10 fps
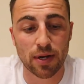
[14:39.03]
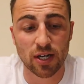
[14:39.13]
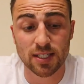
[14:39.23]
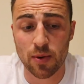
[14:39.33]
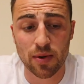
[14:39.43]
But
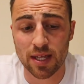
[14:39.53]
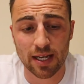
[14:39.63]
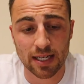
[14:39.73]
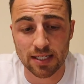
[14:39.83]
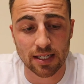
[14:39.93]
I don't
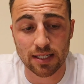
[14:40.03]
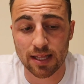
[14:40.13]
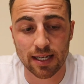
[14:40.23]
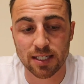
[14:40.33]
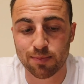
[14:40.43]
think it does. I
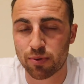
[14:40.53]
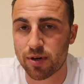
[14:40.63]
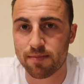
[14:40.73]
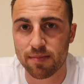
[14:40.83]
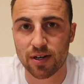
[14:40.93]
think it's
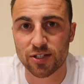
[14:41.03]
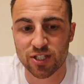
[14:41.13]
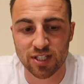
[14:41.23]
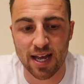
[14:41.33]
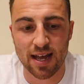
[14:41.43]
pretty
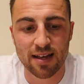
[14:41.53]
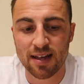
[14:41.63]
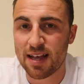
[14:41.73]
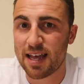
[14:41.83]
much set.